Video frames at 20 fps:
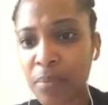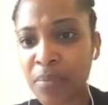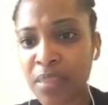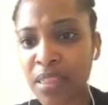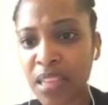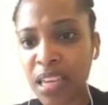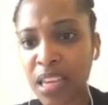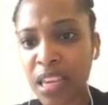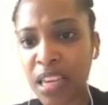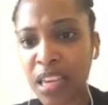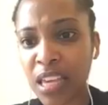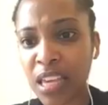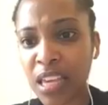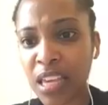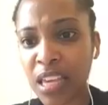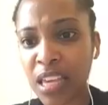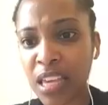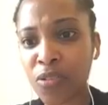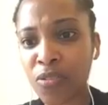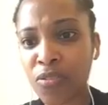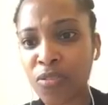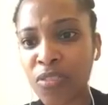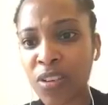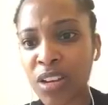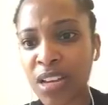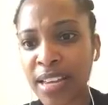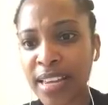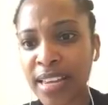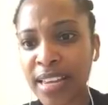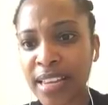thinking of
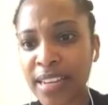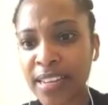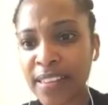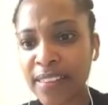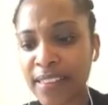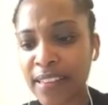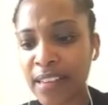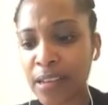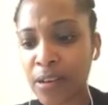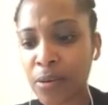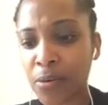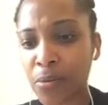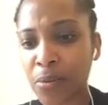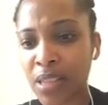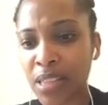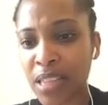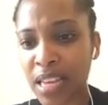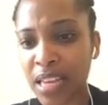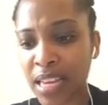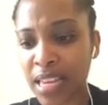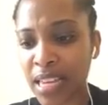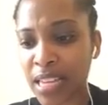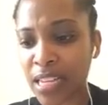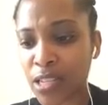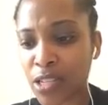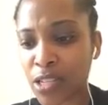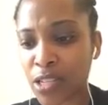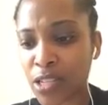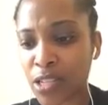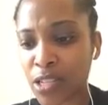anything with the A,
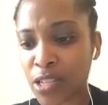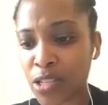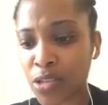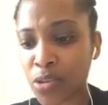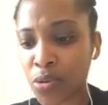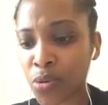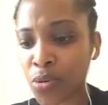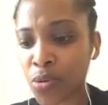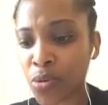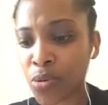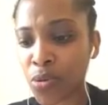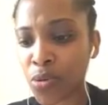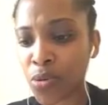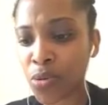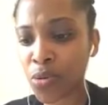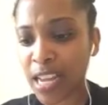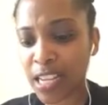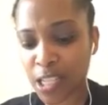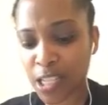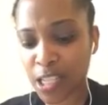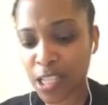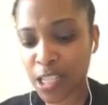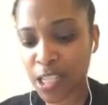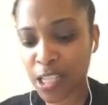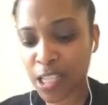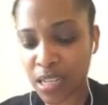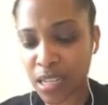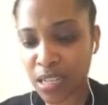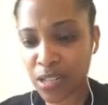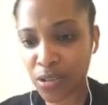so
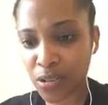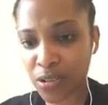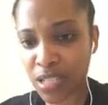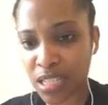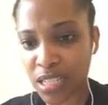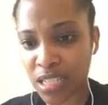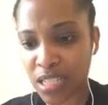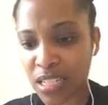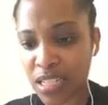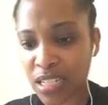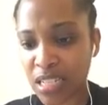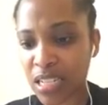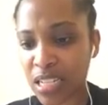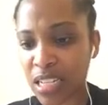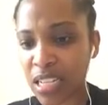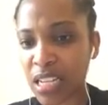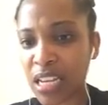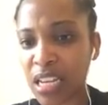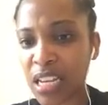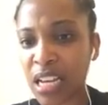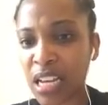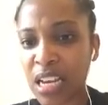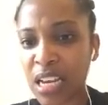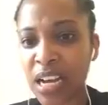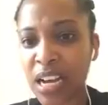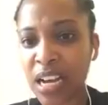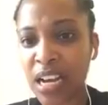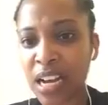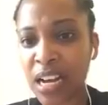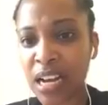aspirin toxicity,
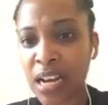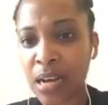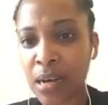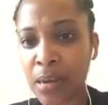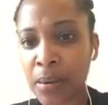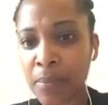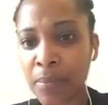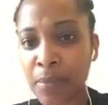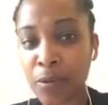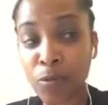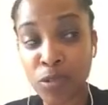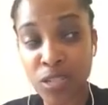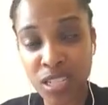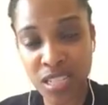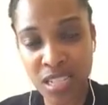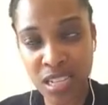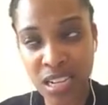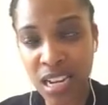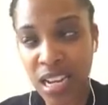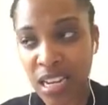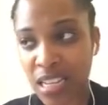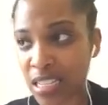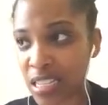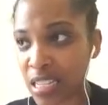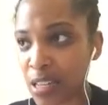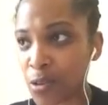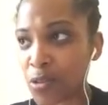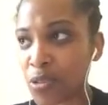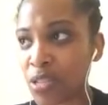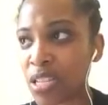which is in
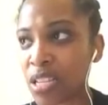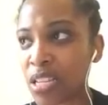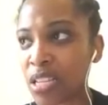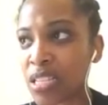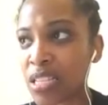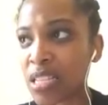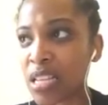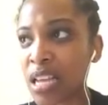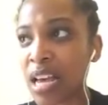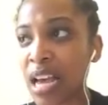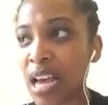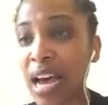acidosis.